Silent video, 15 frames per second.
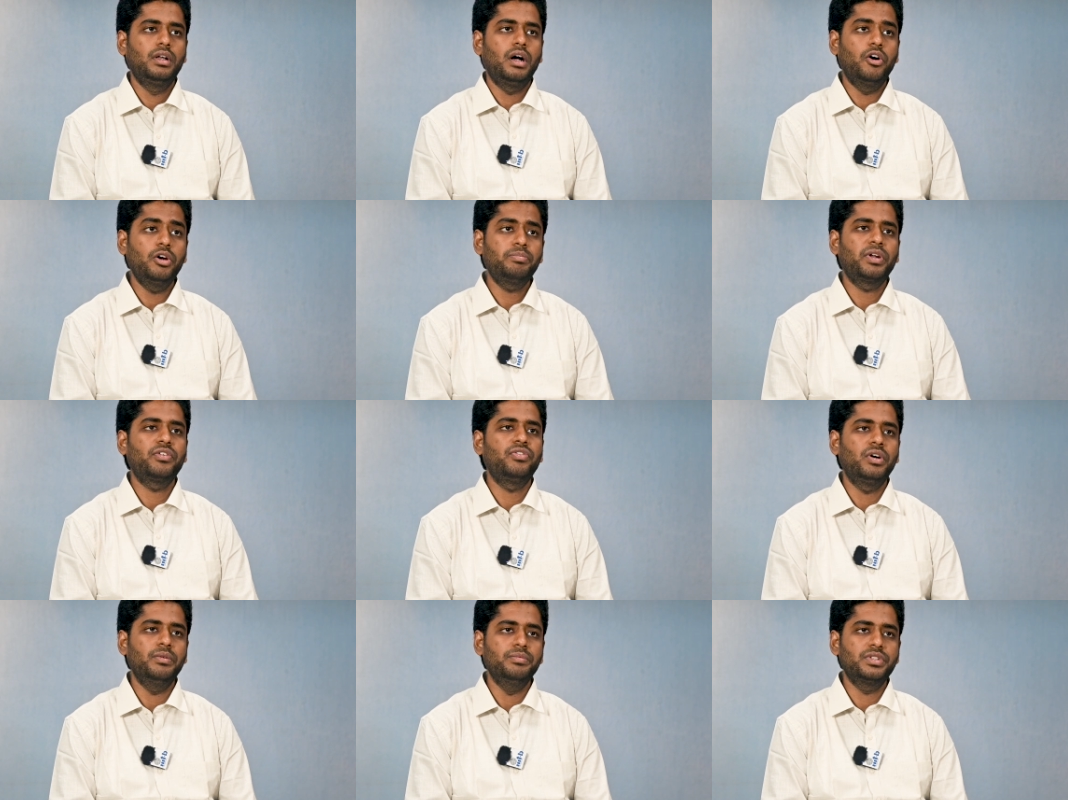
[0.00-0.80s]

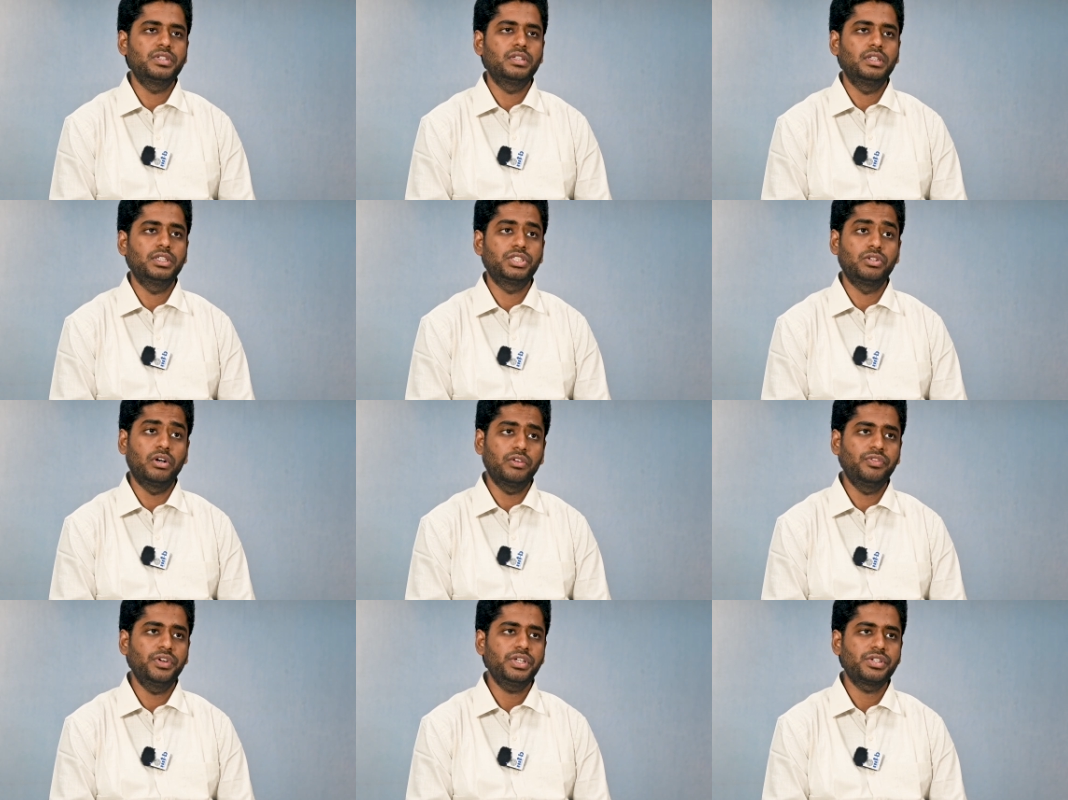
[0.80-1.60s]
outperforms the
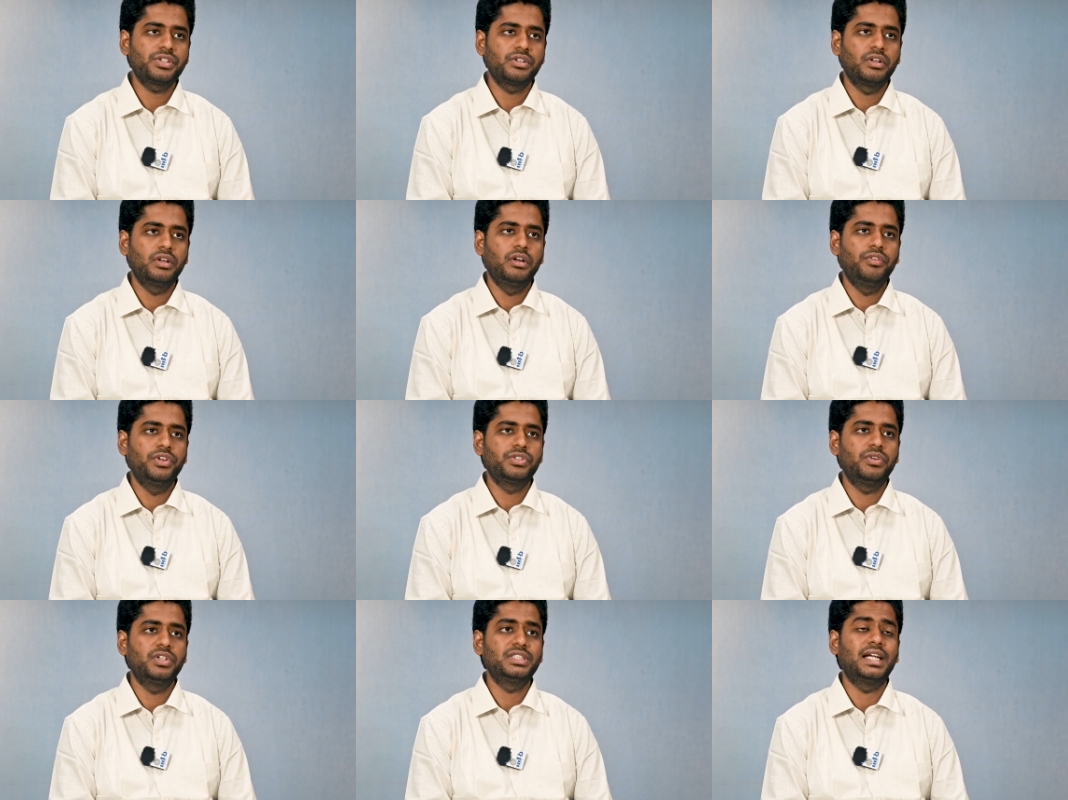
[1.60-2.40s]
Stockfish,
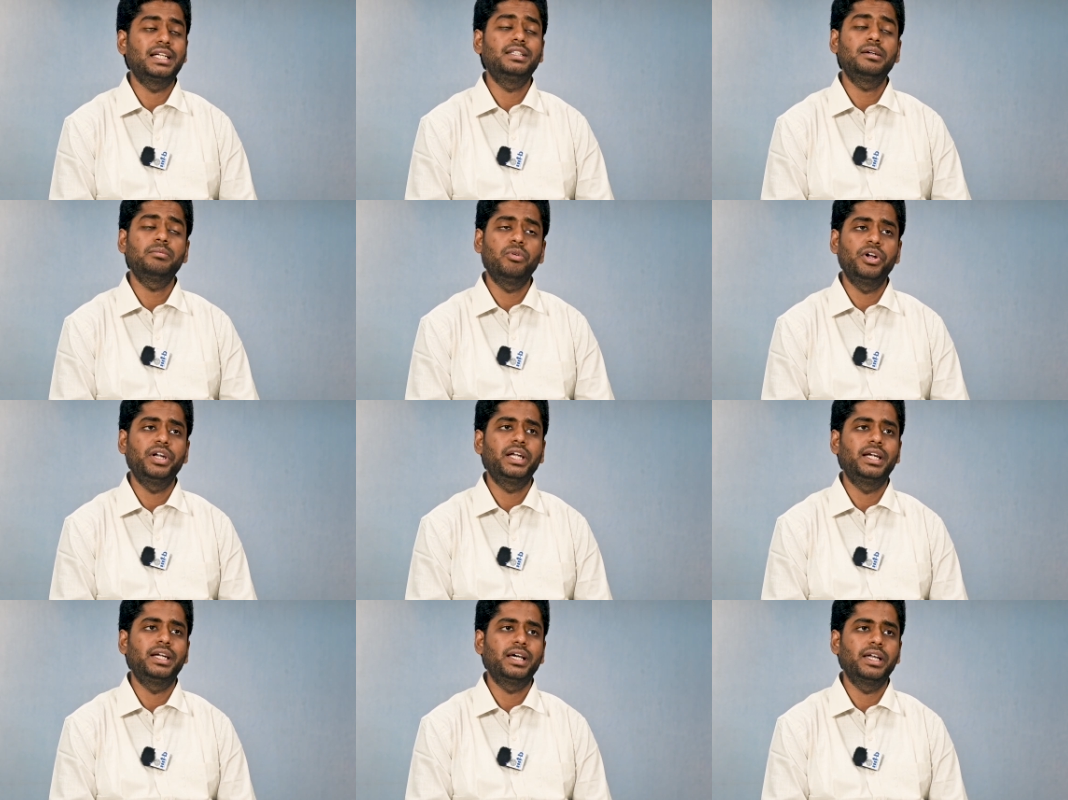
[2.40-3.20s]
which was at that
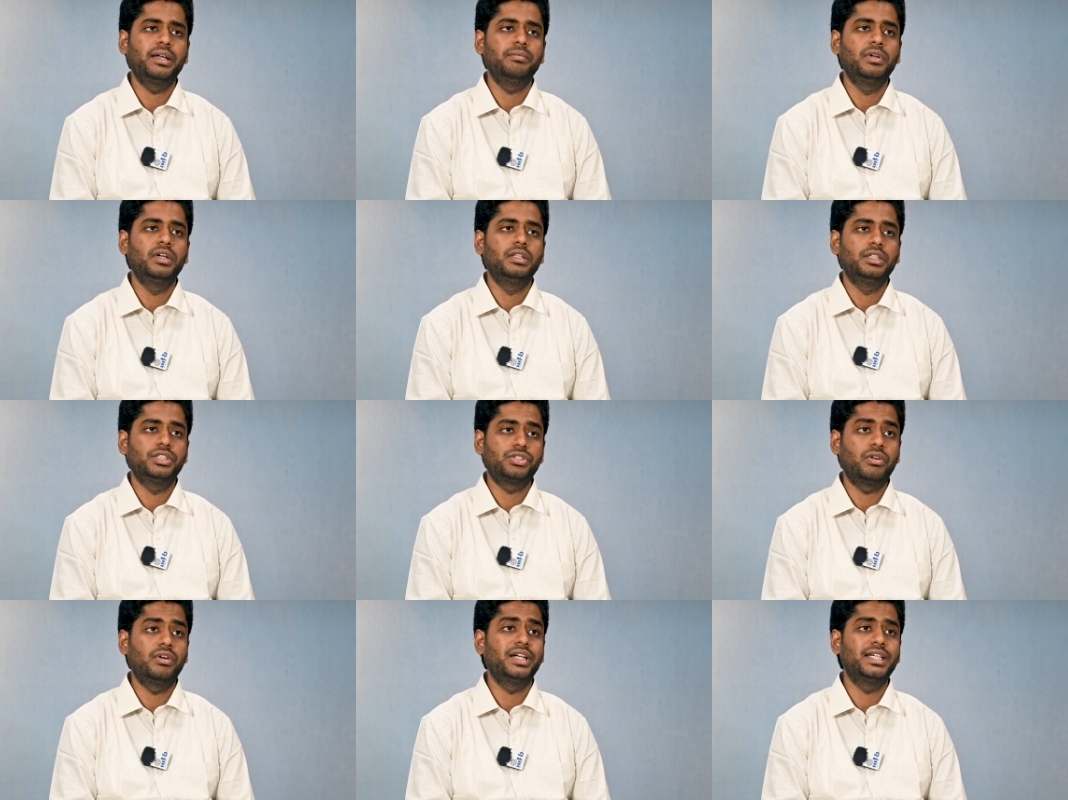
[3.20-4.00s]
point in time the
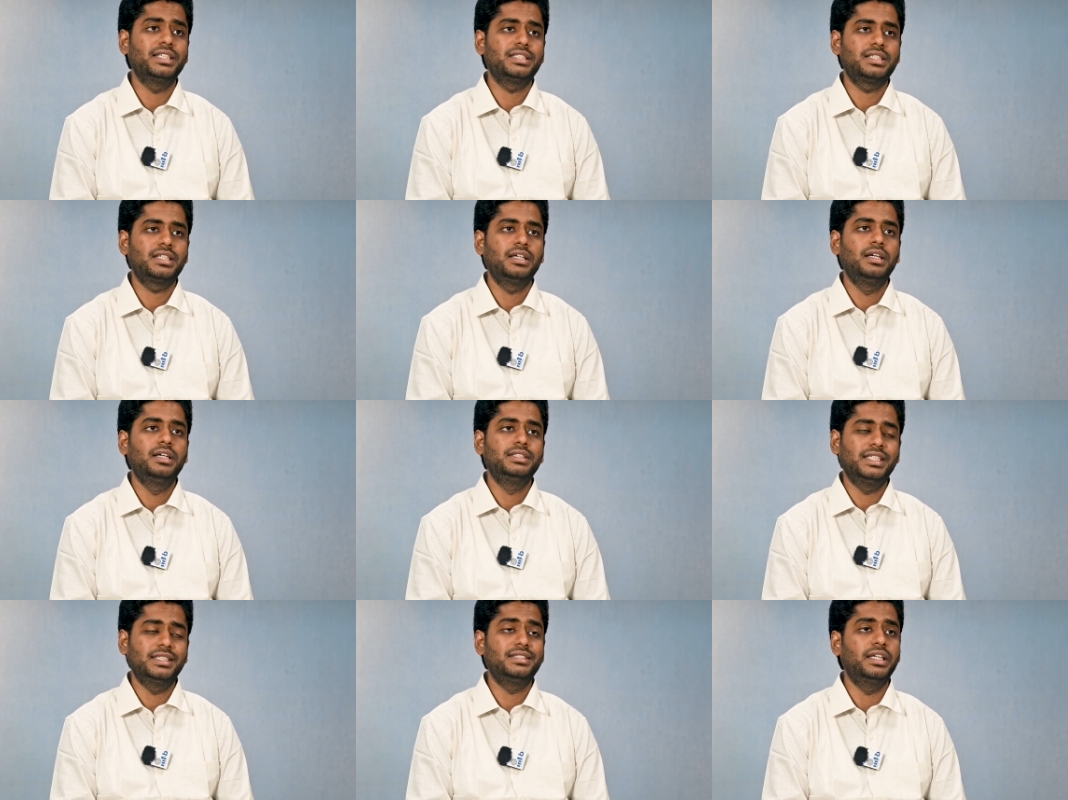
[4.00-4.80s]
strongest
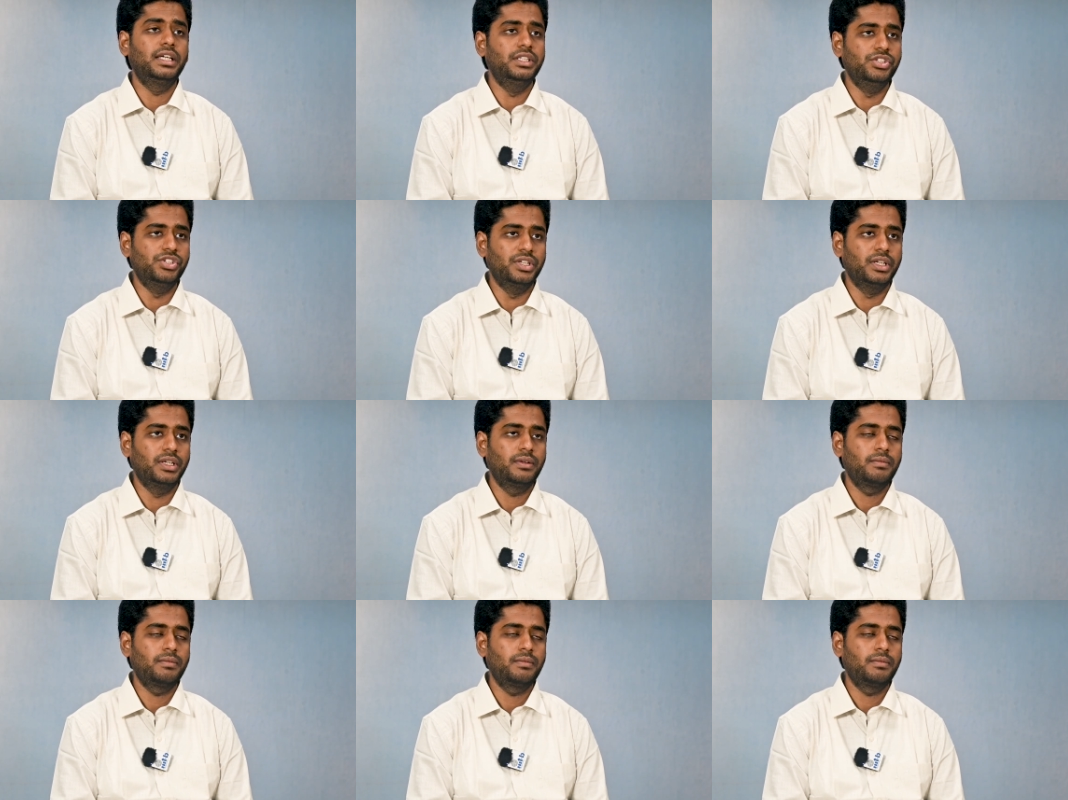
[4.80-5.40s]
chess engine.